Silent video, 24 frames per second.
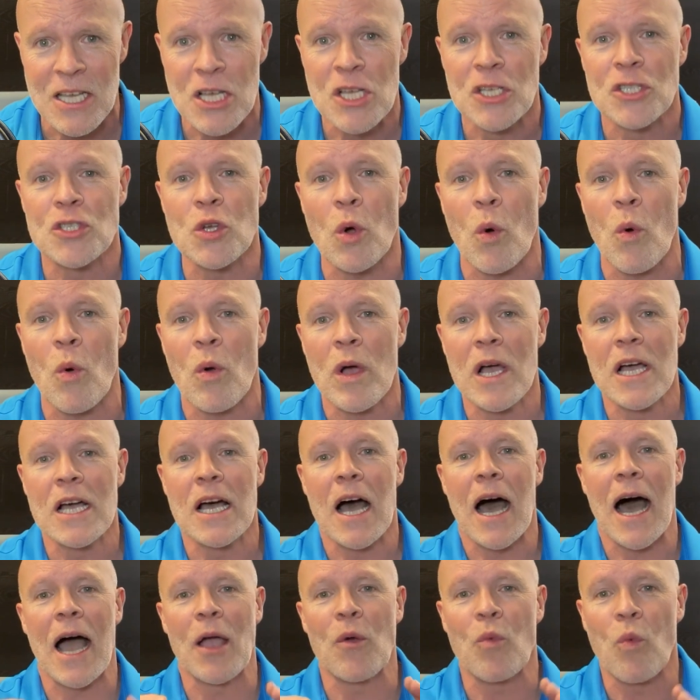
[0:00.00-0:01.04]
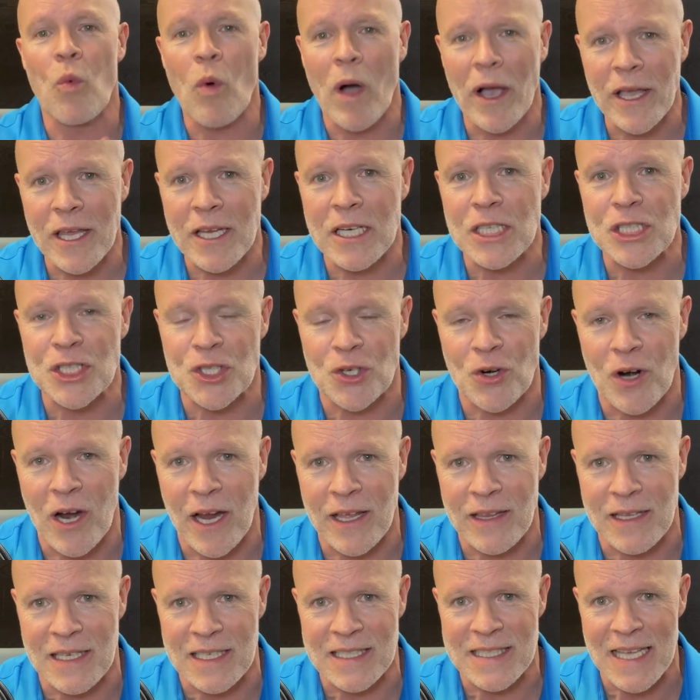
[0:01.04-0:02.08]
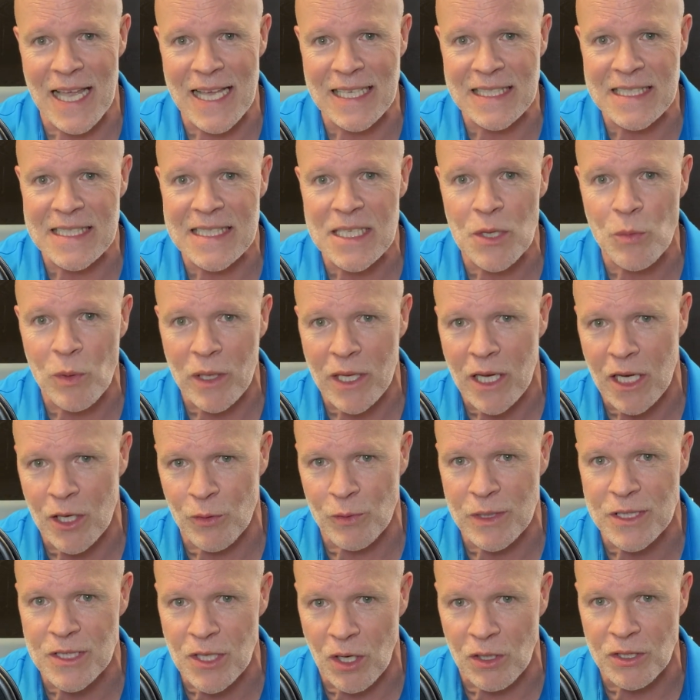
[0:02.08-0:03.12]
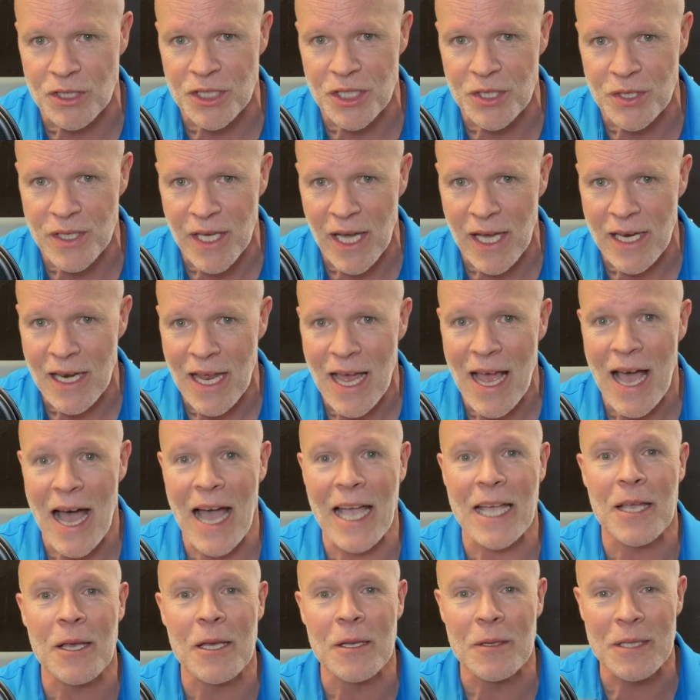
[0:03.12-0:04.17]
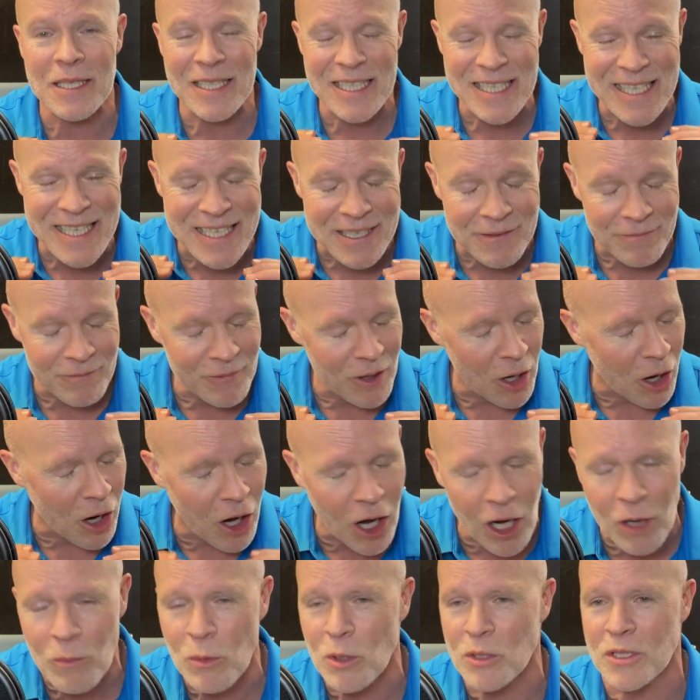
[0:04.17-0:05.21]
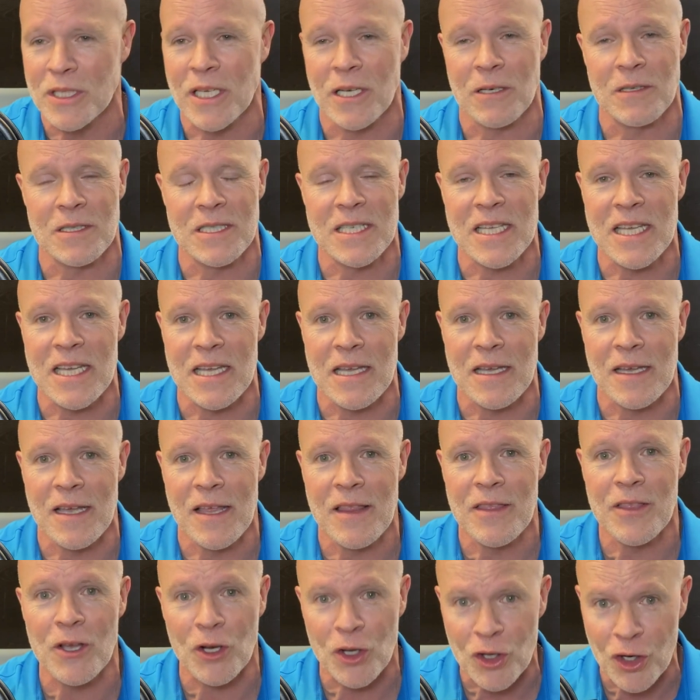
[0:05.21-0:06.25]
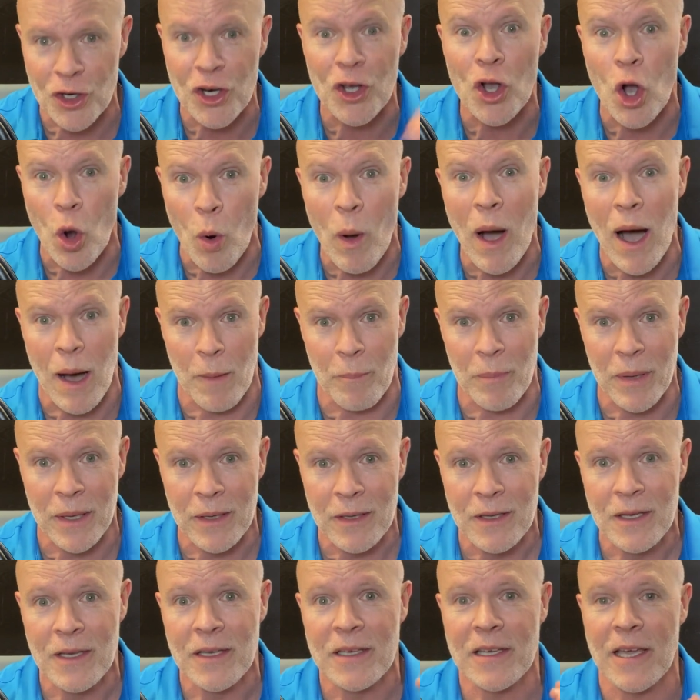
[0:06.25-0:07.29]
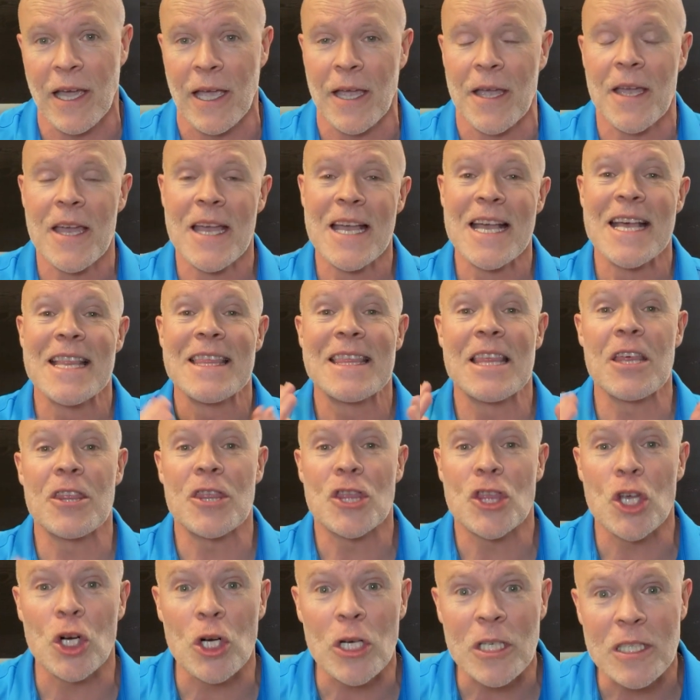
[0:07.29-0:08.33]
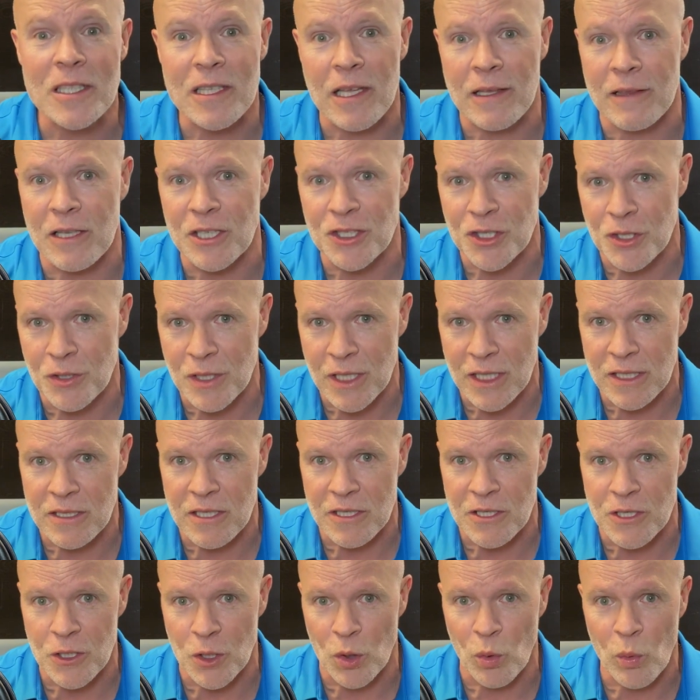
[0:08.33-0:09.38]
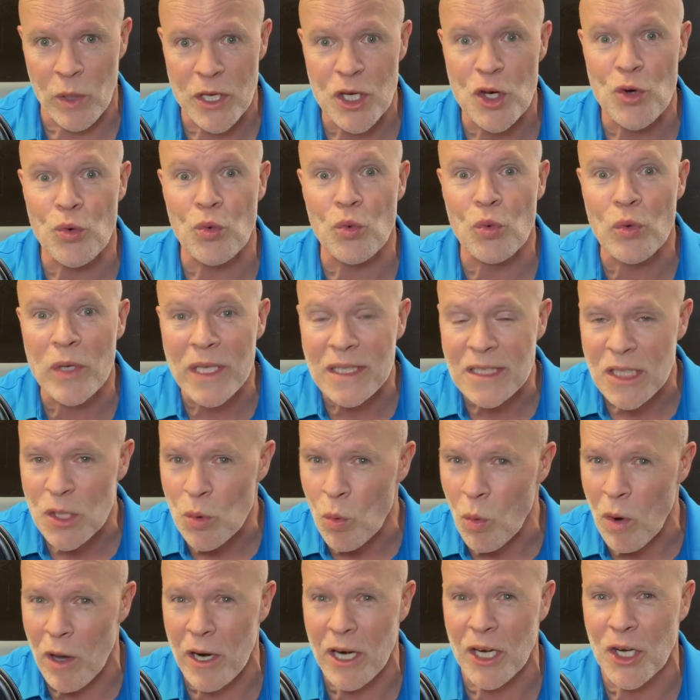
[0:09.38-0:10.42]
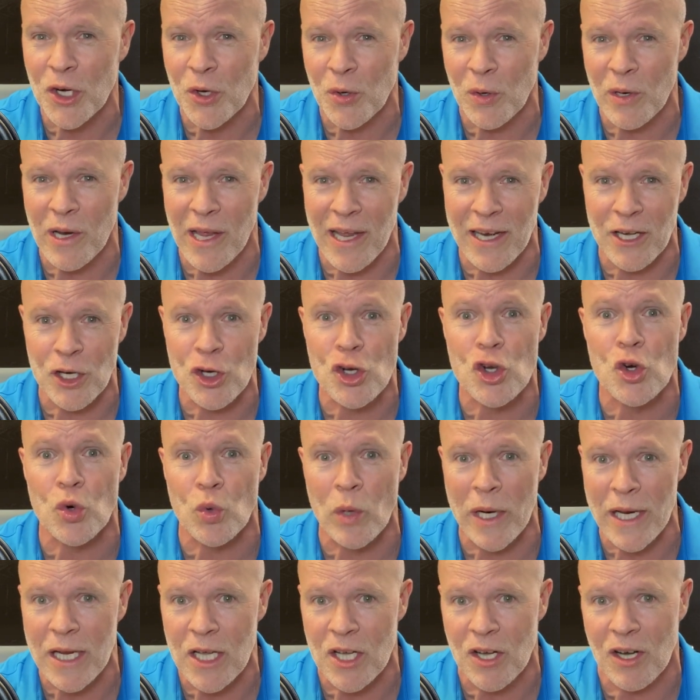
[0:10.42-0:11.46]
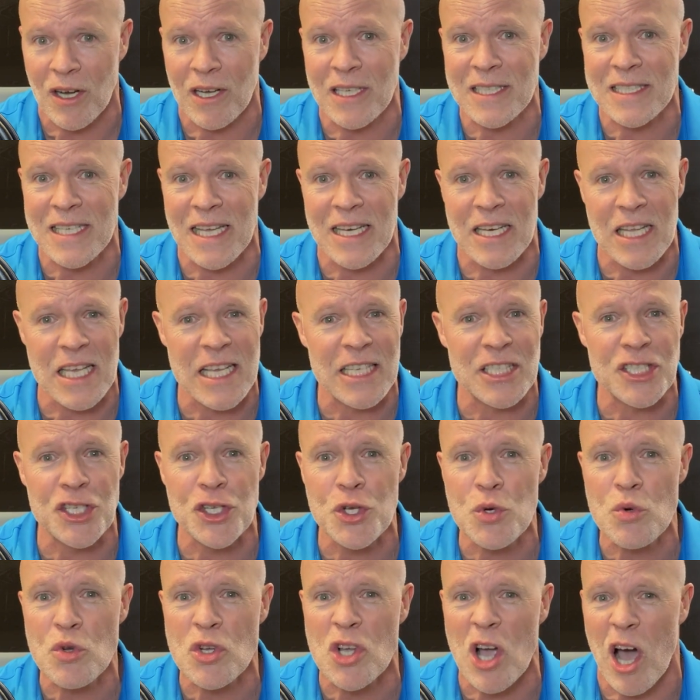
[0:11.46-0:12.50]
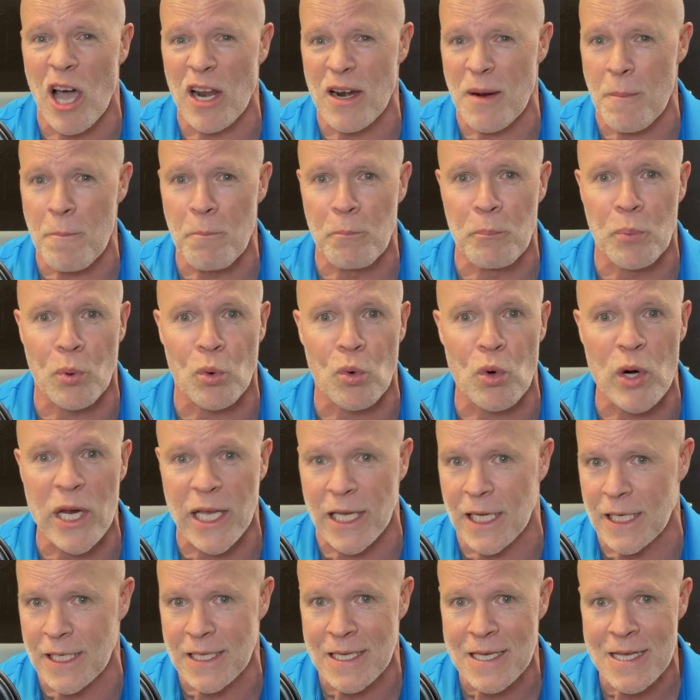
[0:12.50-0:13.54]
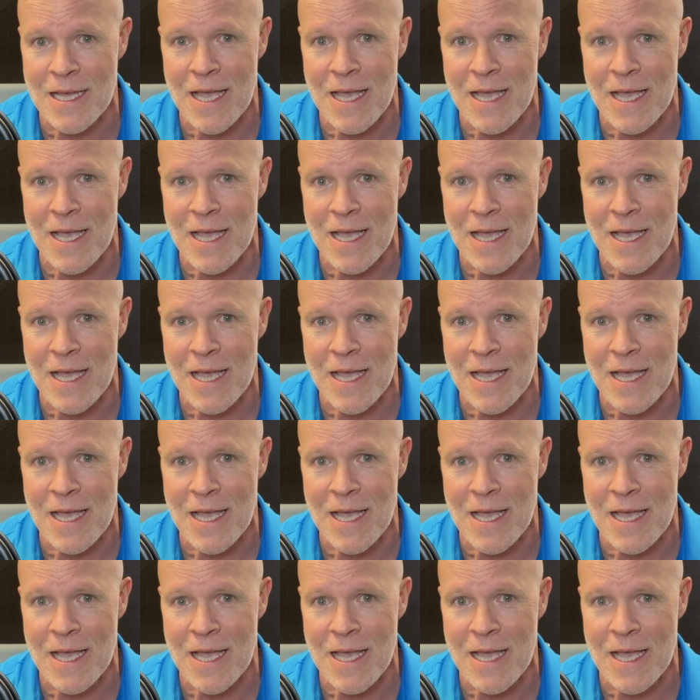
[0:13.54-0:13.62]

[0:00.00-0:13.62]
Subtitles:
So I want you to try this and see what kind of results you get. I can almost guarantee they're gonna go up. Okay, the third thing that you need to do when you really wanna create great content is you gotta bring it.